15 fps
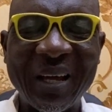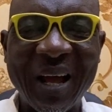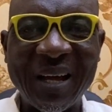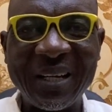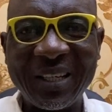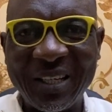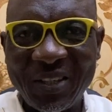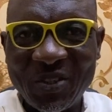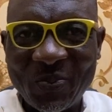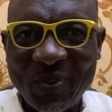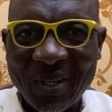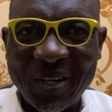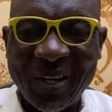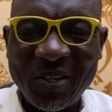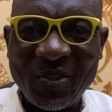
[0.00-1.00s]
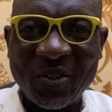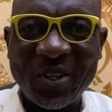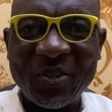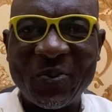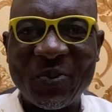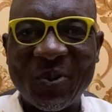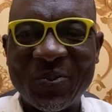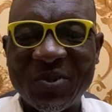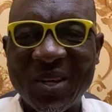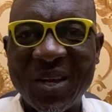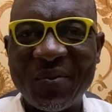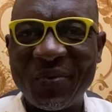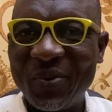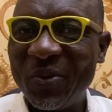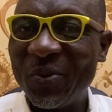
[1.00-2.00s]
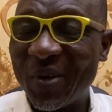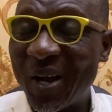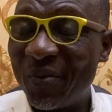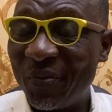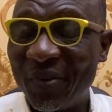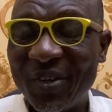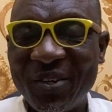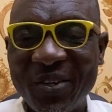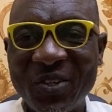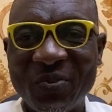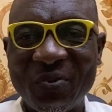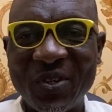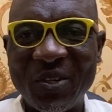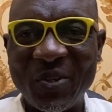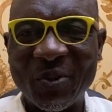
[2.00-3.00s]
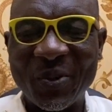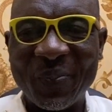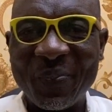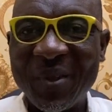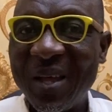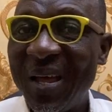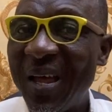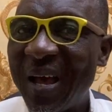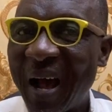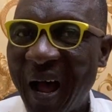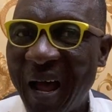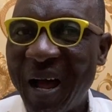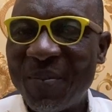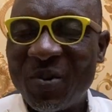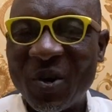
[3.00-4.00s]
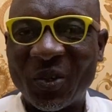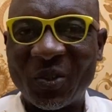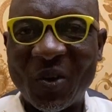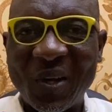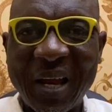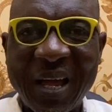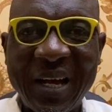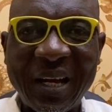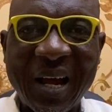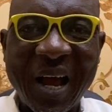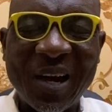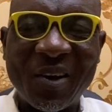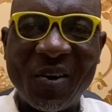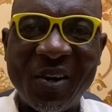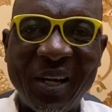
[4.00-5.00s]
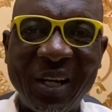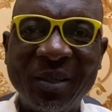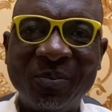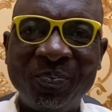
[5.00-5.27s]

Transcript: and it gives me great joy to observe you are viewing this video. I am Dr. Olayinka Akanle.